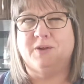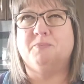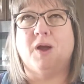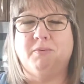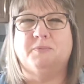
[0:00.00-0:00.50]

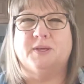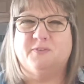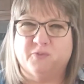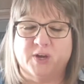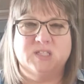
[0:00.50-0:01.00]
I'd probably
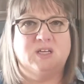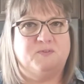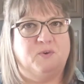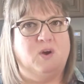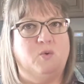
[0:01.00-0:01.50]
freeze
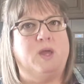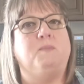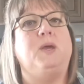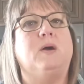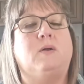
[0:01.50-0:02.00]
it for a
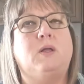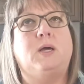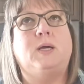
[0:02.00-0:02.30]
quick meal.